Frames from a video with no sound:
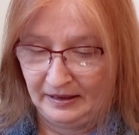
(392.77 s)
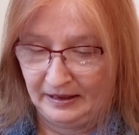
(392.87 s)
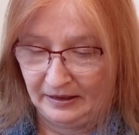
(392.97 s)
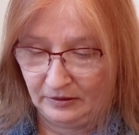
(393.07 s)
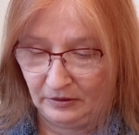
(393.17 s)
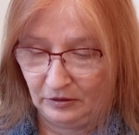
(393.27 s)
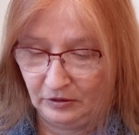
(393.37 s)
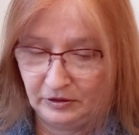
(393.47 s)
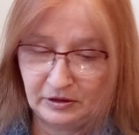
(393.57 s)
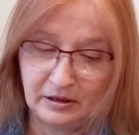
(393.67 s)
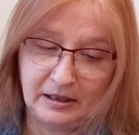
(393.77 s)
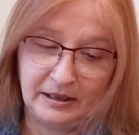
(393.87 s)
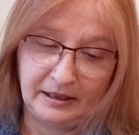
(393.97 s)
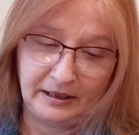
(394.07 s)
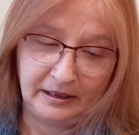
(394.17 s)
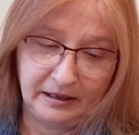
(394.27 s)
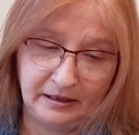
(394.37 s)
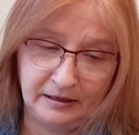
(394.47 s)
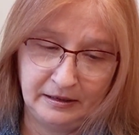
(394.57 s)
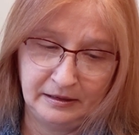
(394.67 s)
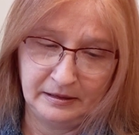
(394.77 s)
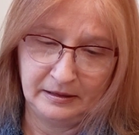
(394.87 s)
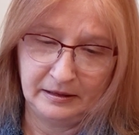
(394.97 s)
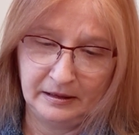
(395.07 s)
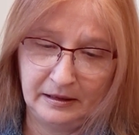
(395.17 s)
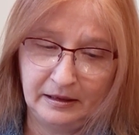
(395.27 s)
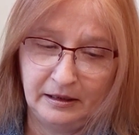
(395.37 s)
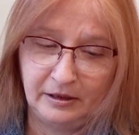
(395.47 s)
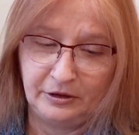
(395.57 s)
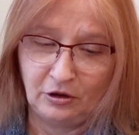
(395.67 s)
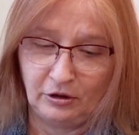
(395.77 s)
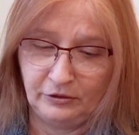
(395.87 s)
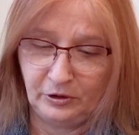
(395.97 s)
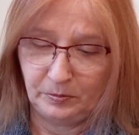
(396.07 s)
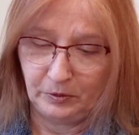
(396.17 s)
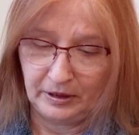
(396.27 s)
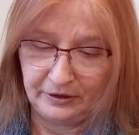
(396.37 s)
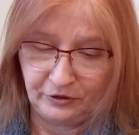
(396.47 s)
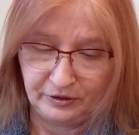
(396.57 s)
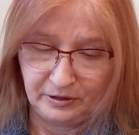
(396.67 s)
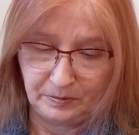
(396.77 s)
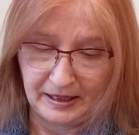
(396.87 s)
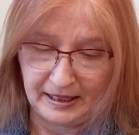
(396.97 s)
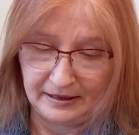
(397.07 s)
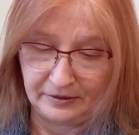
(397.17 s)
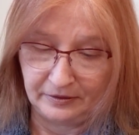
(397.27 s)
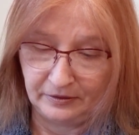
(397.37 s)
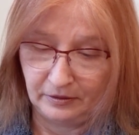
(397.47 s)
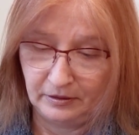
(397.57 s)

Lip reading: It looks like a Yarnspirations pattern.